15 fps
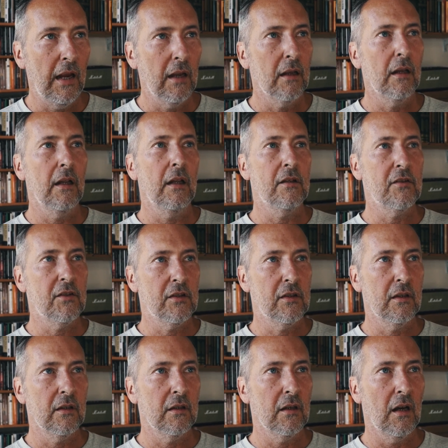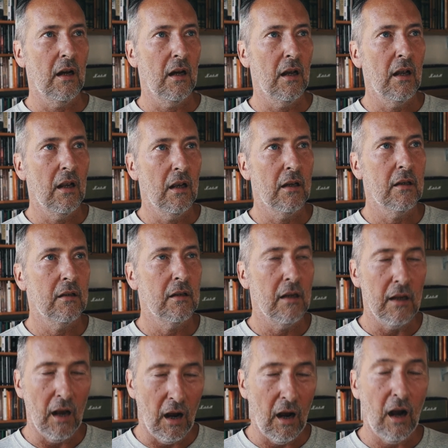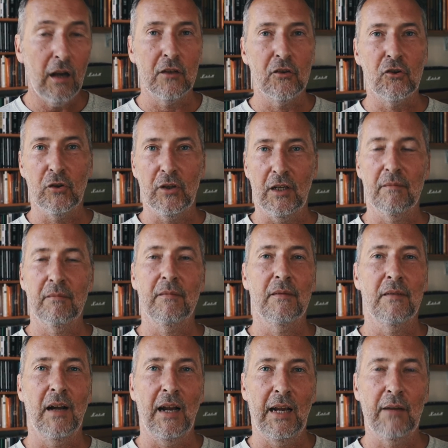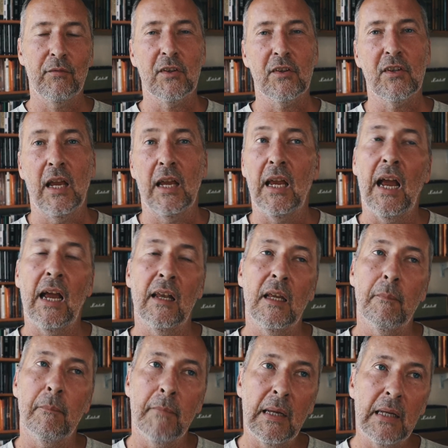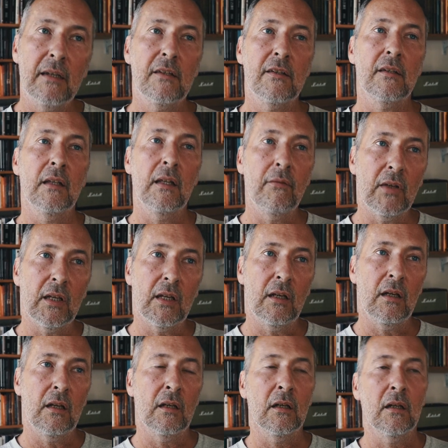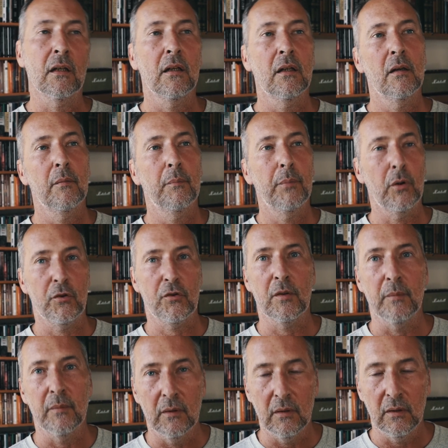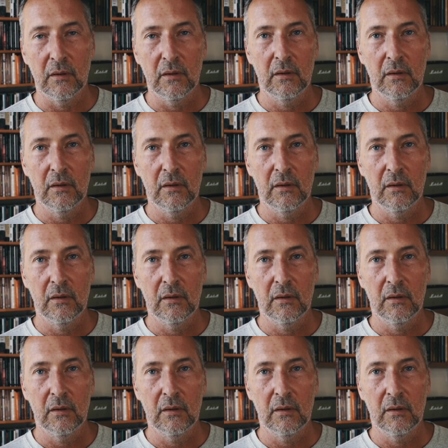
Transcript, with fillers: It's, it, I enjoy it. I have to say, and it makes living here possible.